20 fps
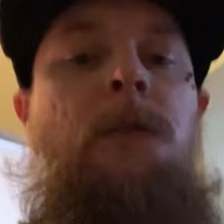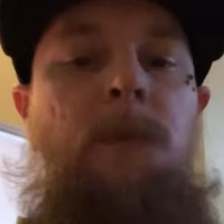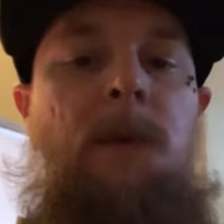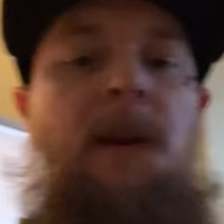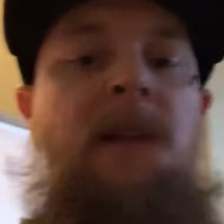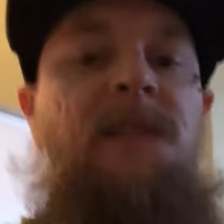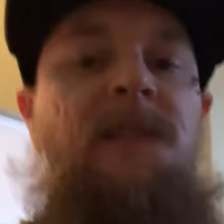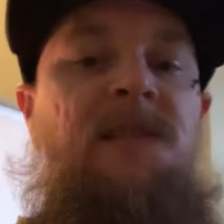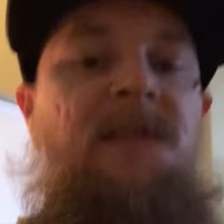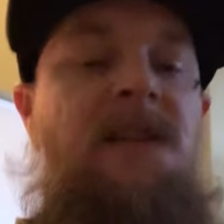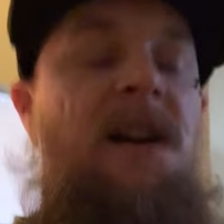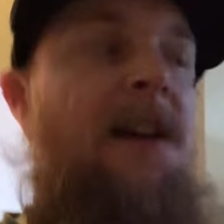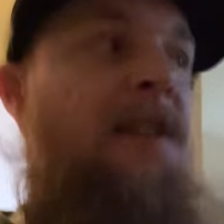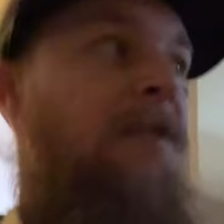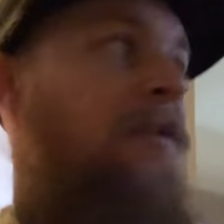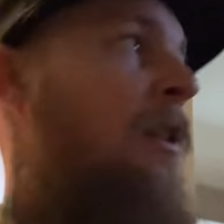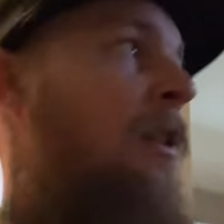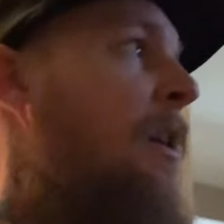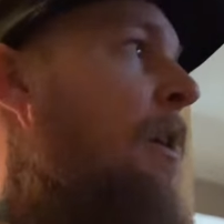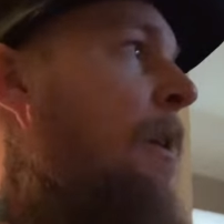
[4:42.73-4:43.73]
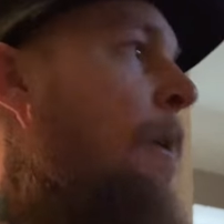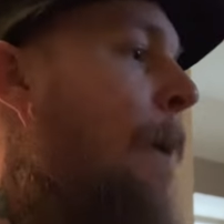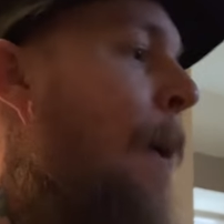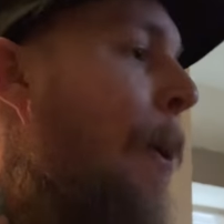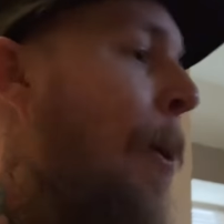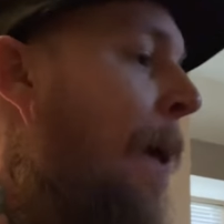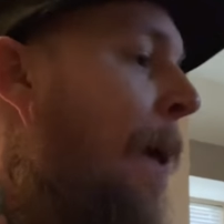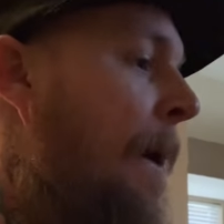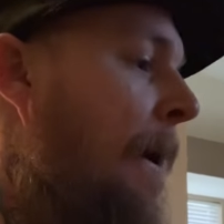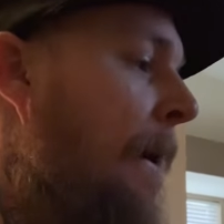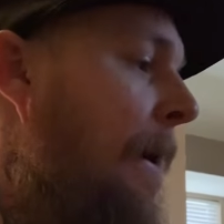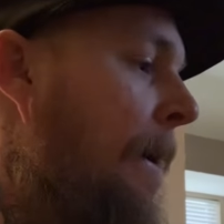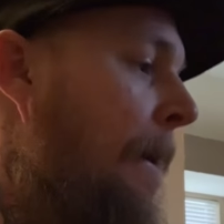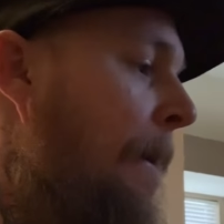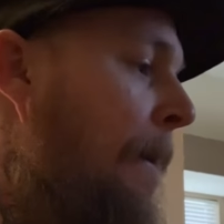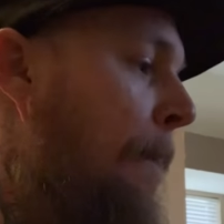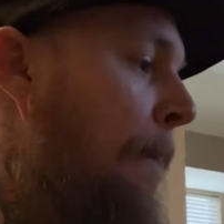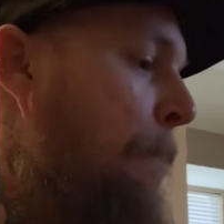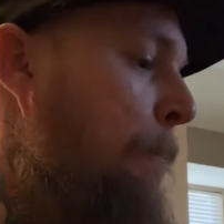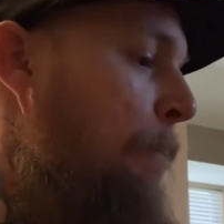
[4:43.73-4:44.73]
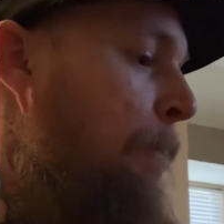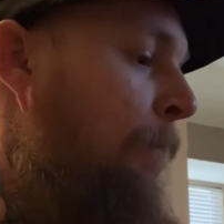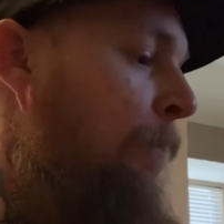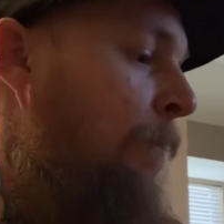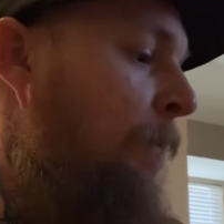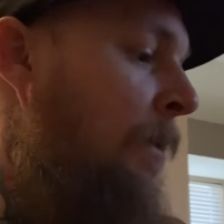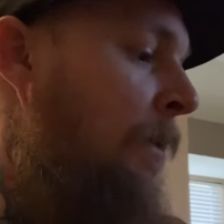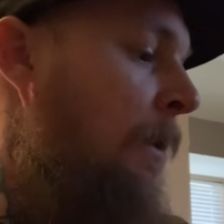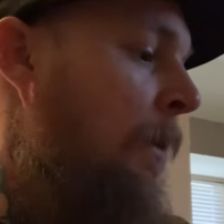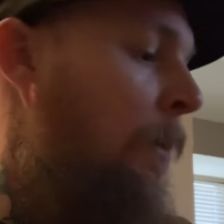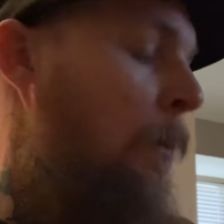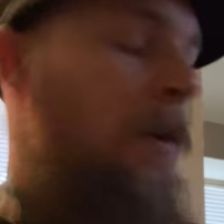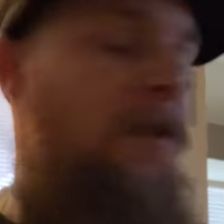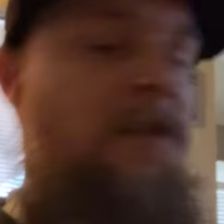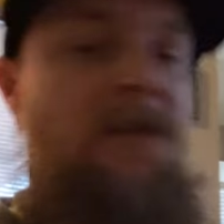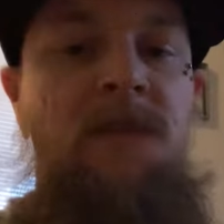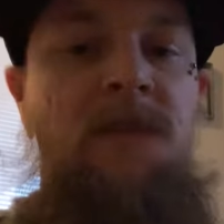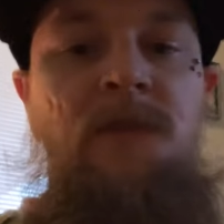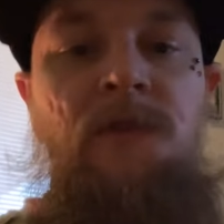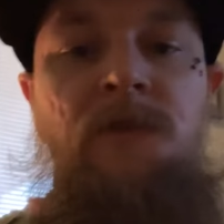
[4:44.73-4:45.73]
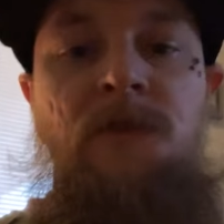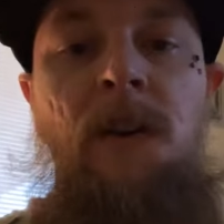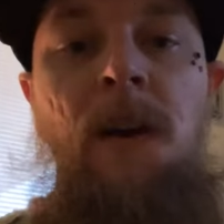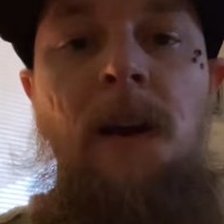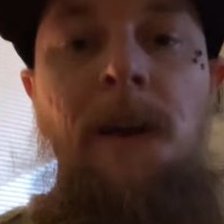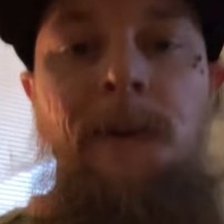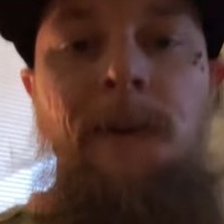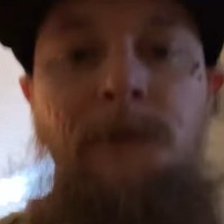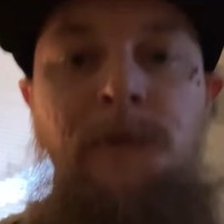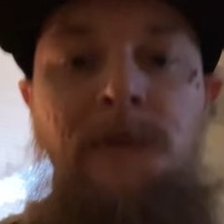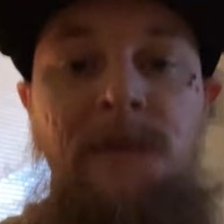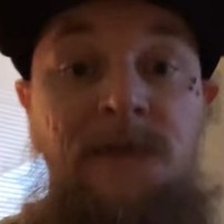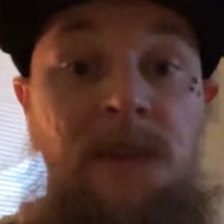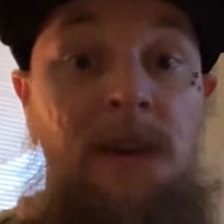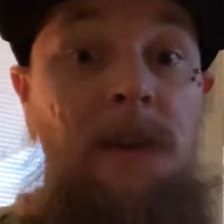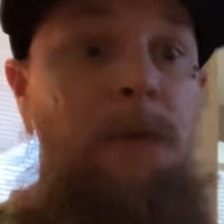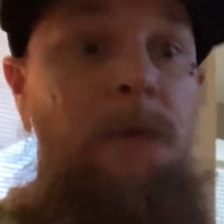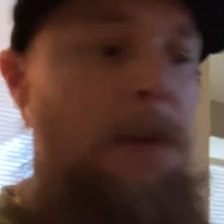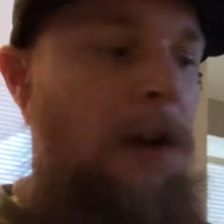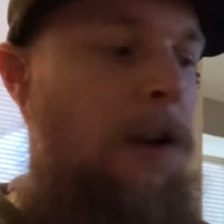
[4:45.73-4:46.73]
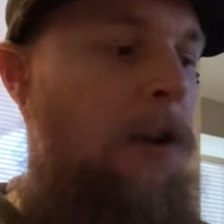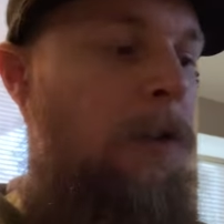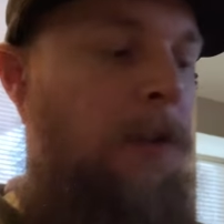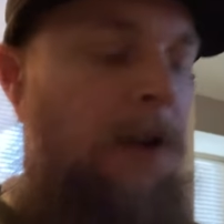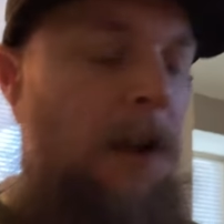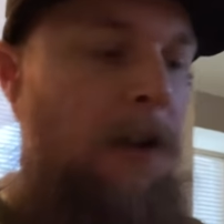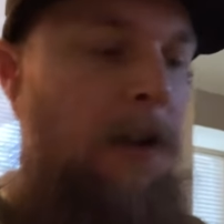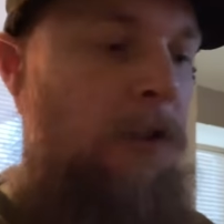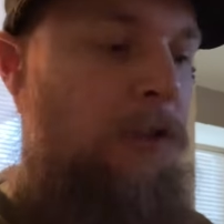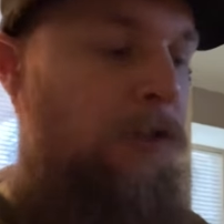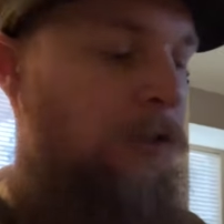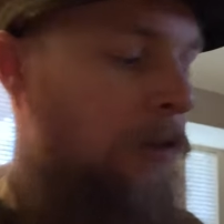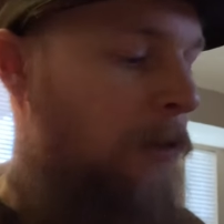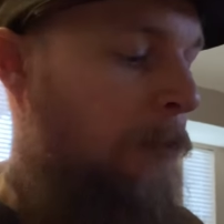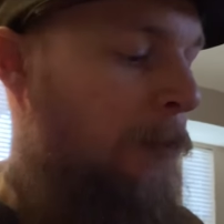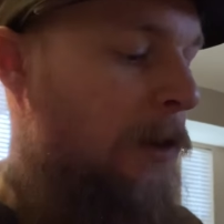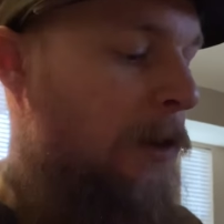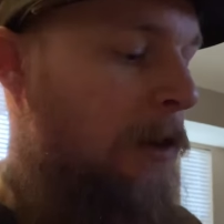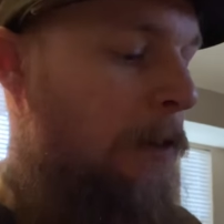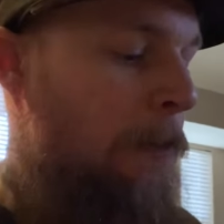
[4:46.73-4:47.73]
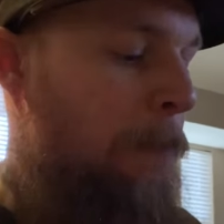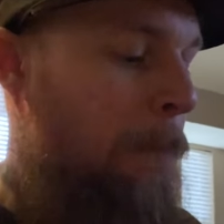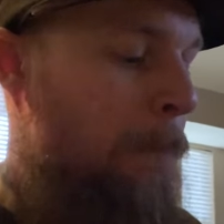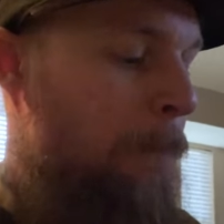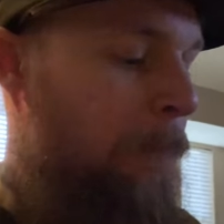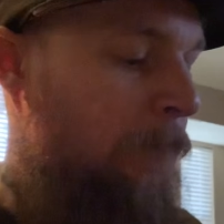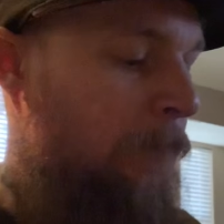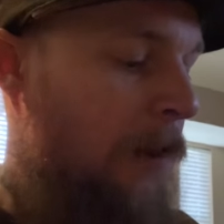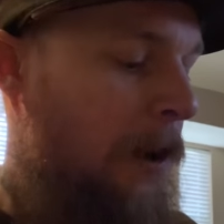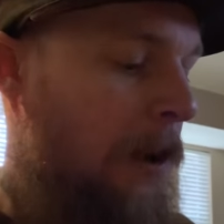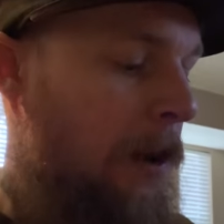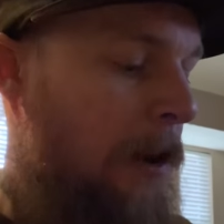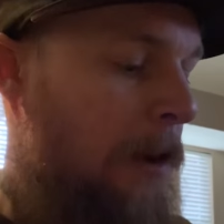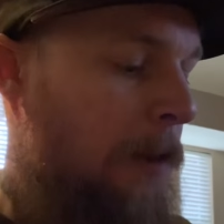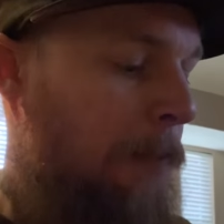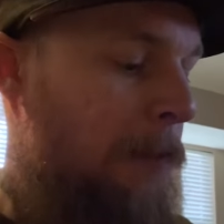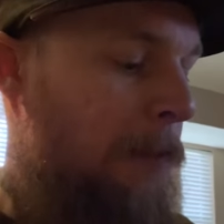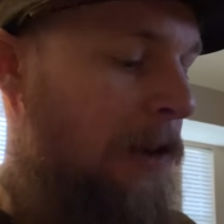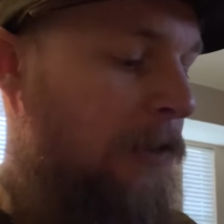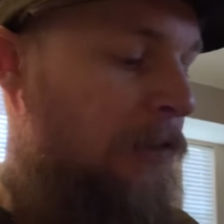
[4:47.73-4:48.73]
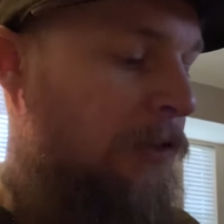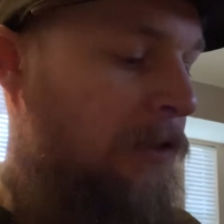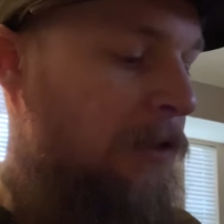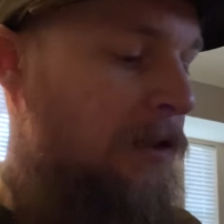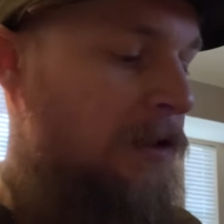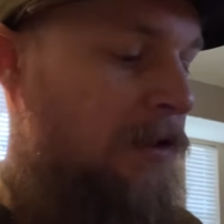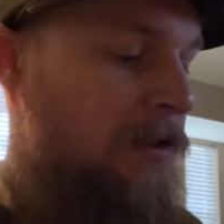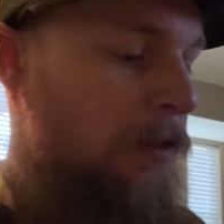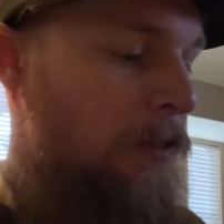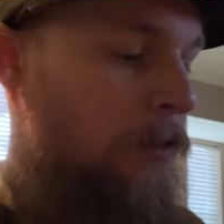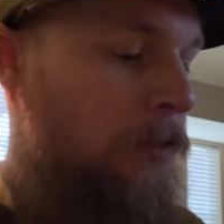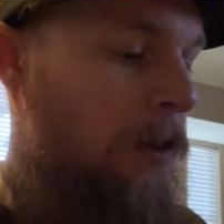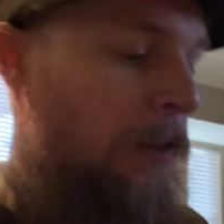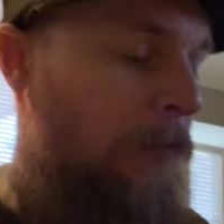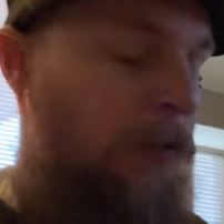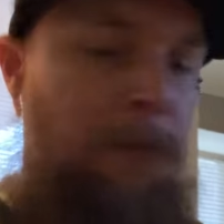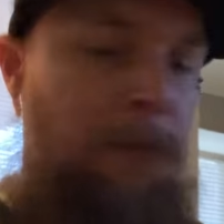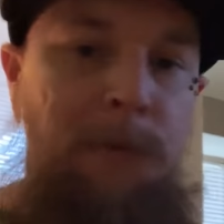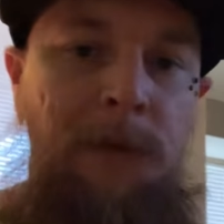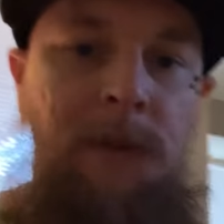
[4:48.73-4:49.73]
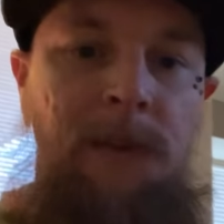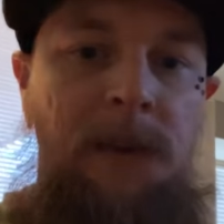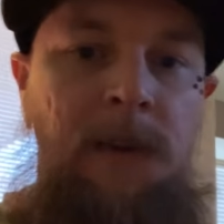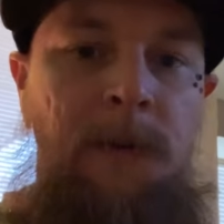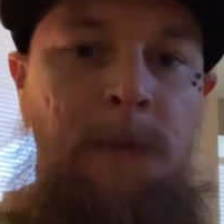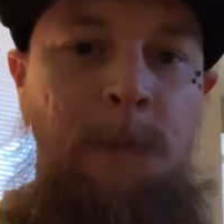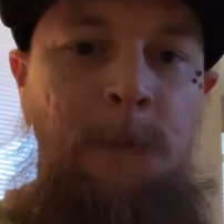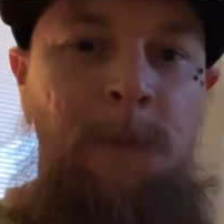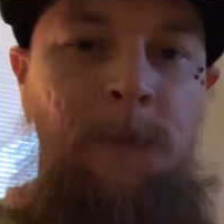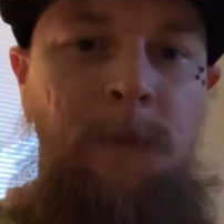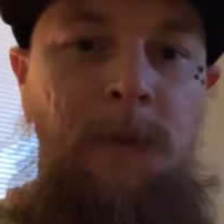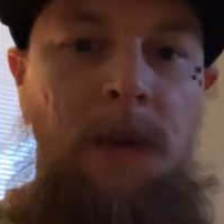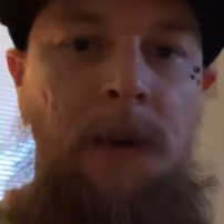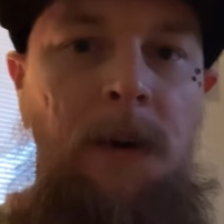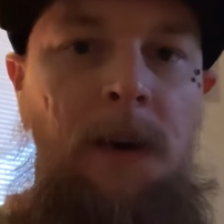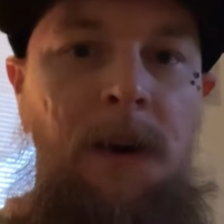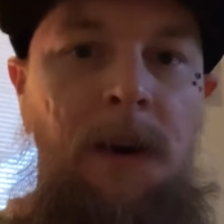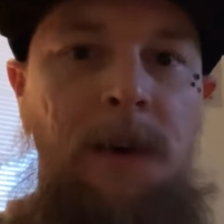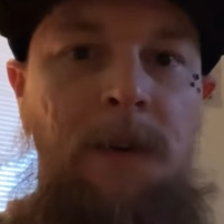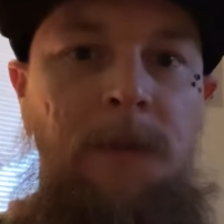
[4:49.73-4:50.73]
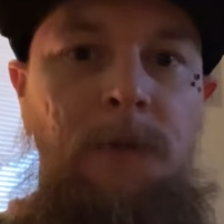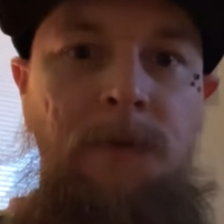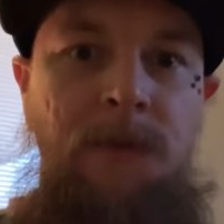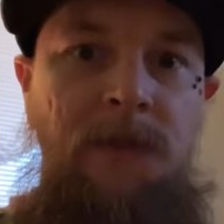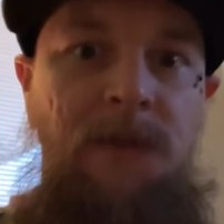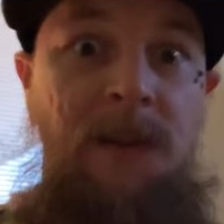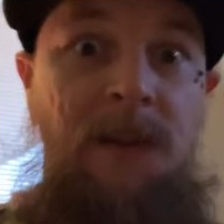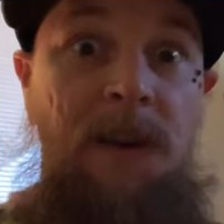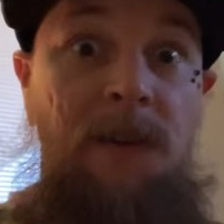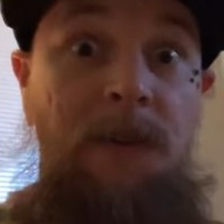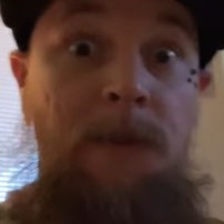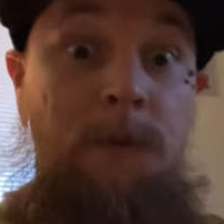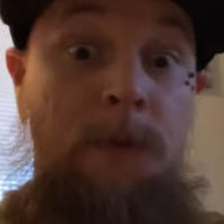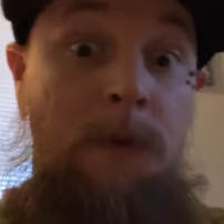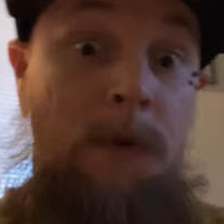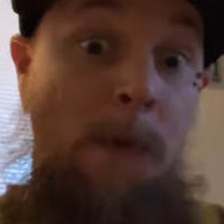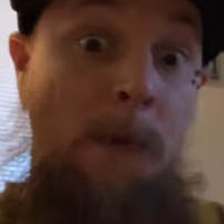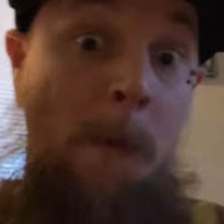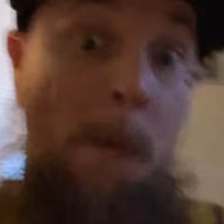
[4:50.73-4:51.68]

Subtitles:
around the sides. Once this is dry, I'll do a second video on how to trim it up and make sure it's sealed off completely. All right, stay tuned.